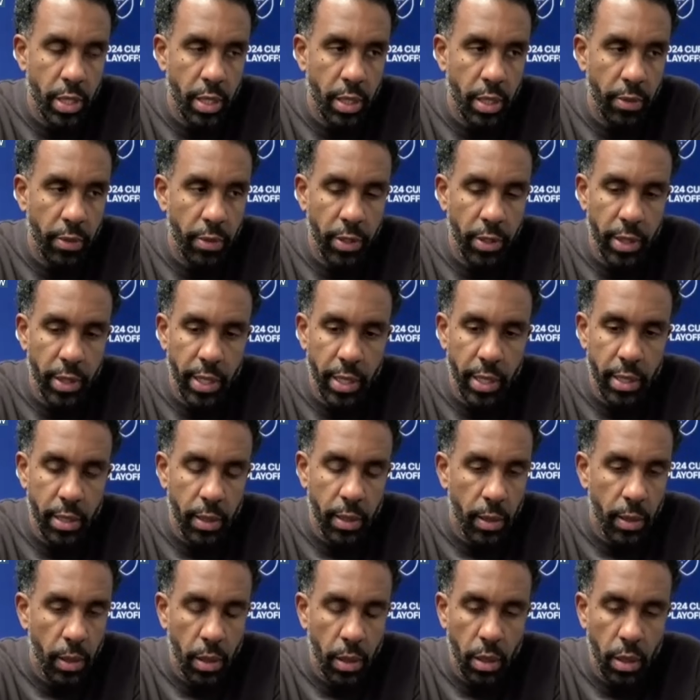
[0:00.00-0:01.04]
And after that,
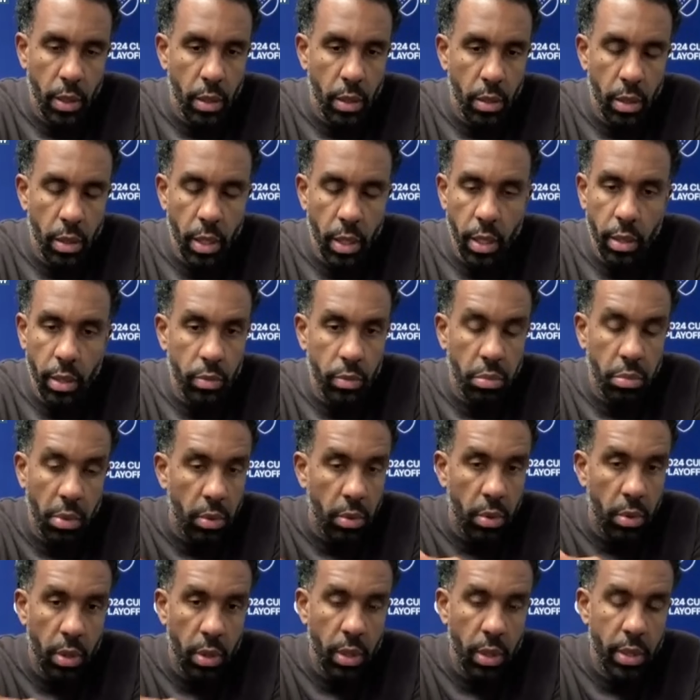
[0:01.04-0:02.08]
yeah,
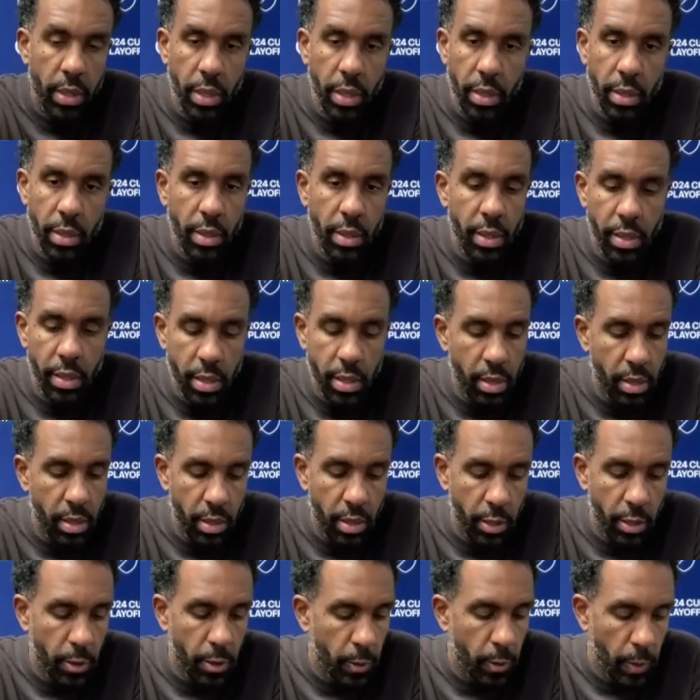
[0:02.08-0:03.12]
this is
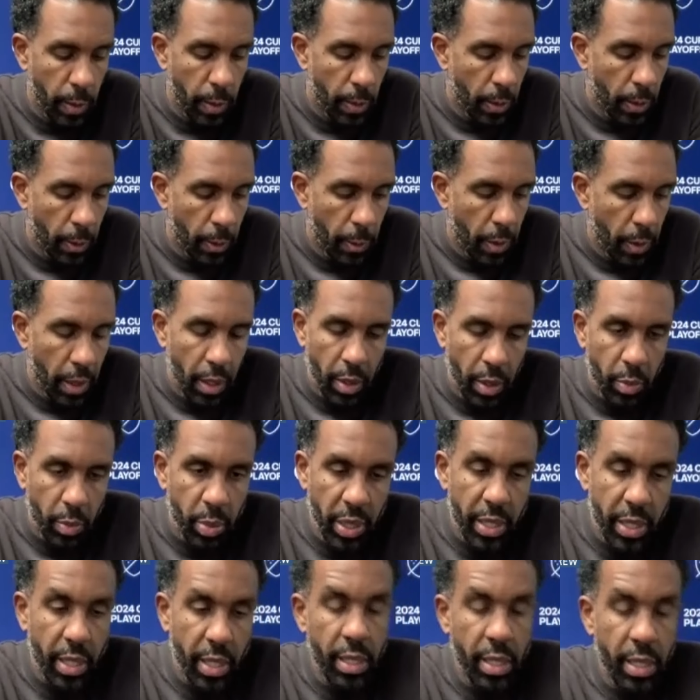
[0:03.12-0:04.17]
a
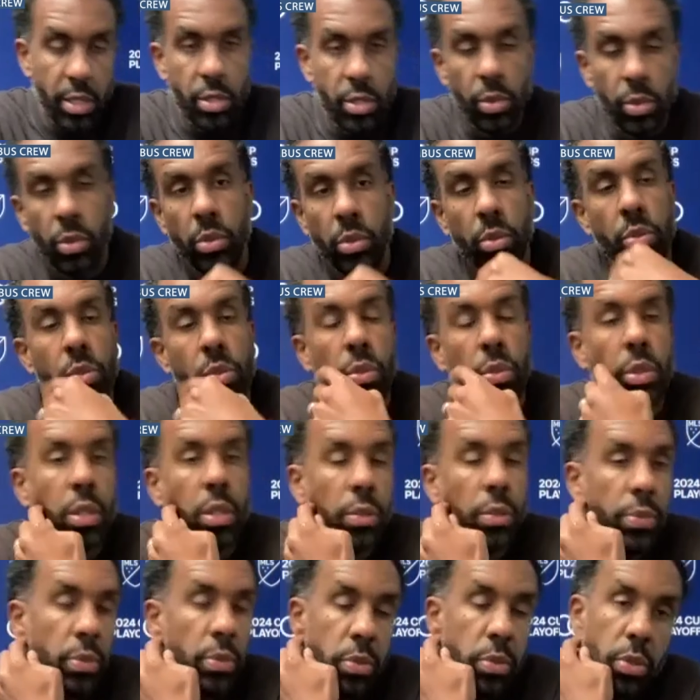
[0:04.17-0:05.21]
PK is so so
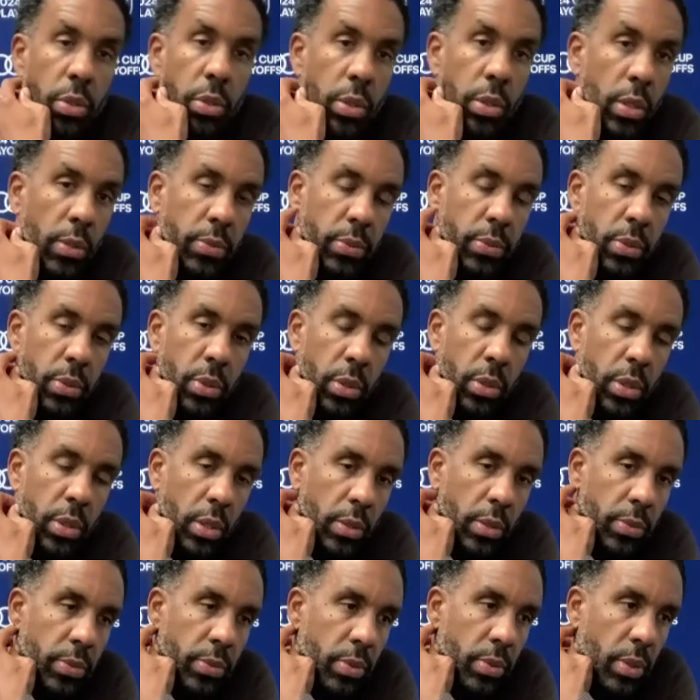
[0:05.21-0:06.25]
tough, so tough, so
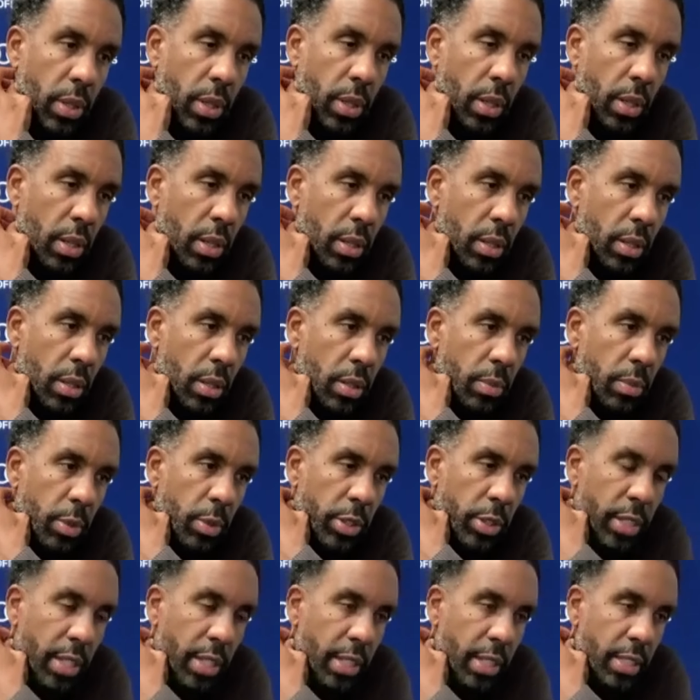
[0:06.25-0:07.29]
tough
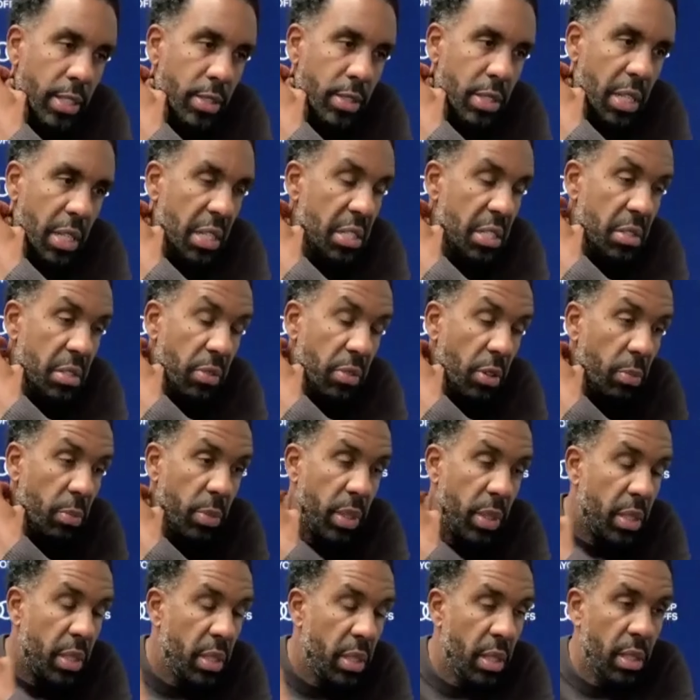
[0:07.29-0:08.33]
mental exercise for
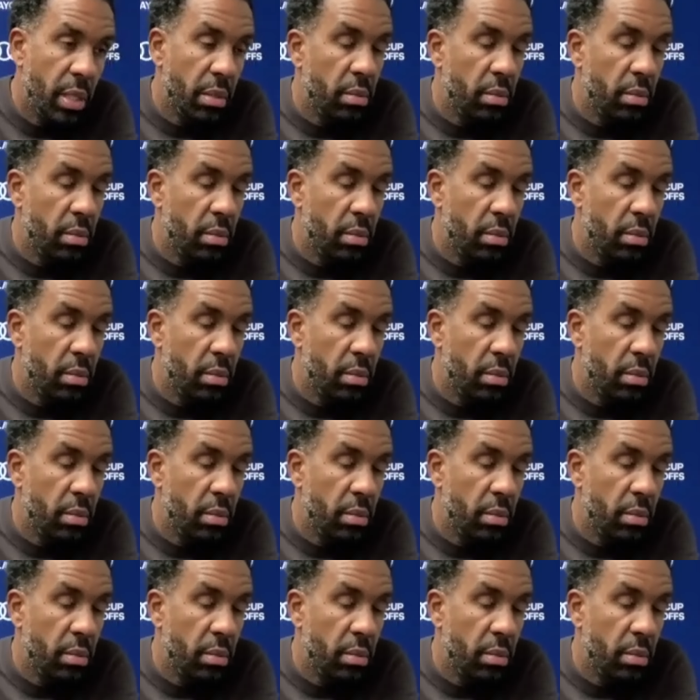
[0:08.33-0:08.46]
me.